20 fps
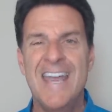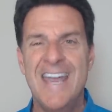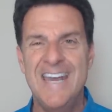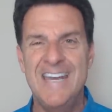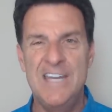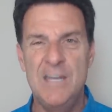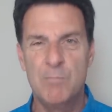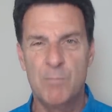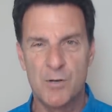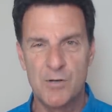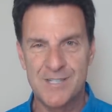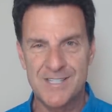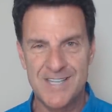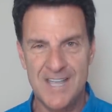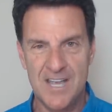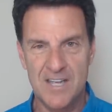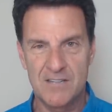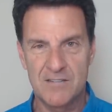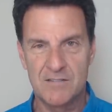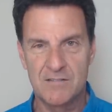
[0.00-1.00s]
eighty
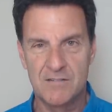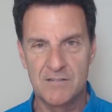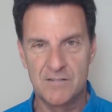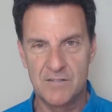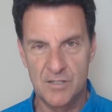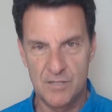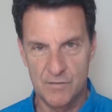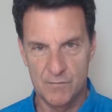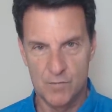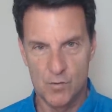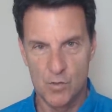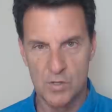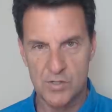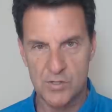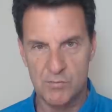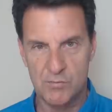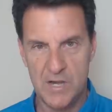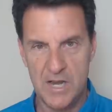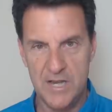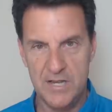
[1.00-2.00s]
percent, the
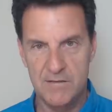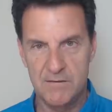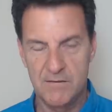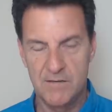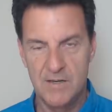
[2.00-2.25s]
divorce rate.